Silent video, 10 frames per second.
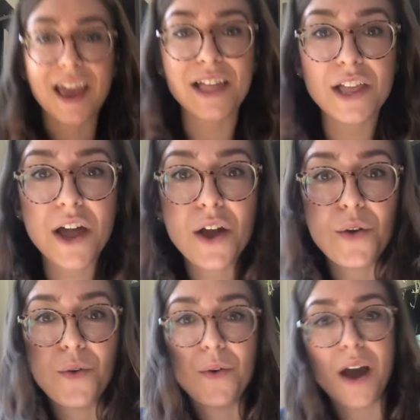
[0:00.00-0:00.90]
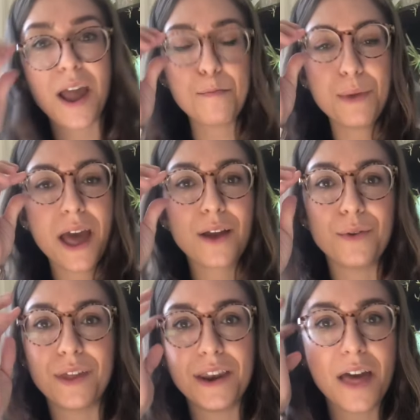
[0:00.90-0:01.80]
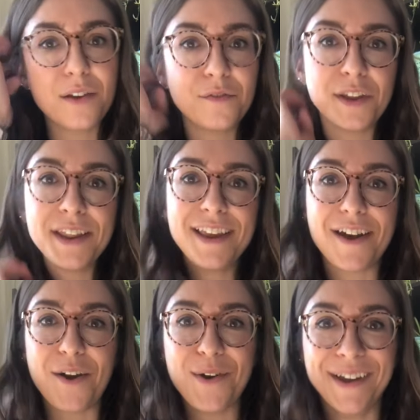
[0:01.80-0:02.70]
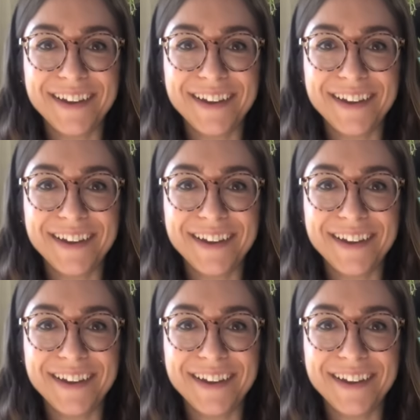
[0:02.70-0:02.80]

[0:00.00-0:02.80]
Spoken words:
Hello, I'm back with another video.